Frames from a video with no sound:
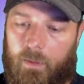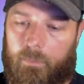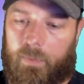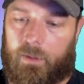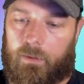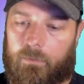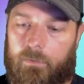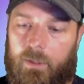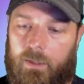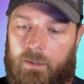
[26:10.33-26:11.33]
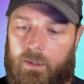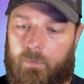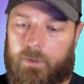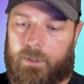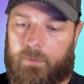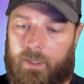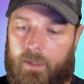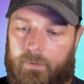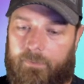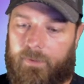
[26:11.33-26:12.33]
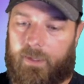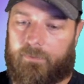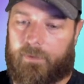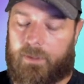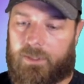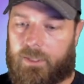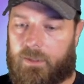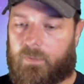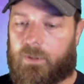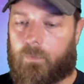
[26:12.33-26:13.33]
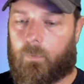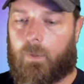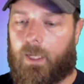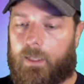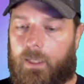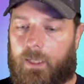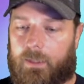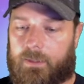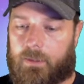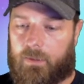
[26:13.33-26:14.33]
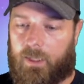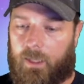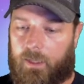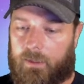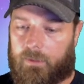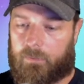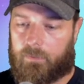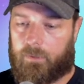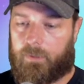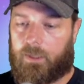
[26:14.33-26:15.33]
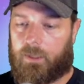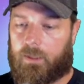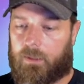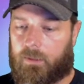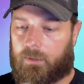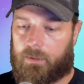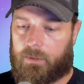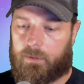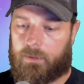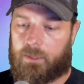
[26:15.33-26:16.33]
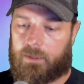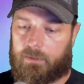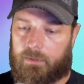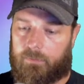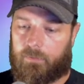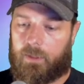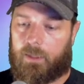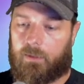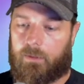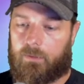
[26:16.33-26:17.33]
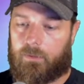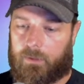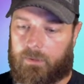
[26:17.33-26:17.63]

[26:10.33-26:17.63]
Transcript: But overall, I wish I would have had the 500 gems, and why not? Let's go ahead and get the Ruby here just to freaking do it.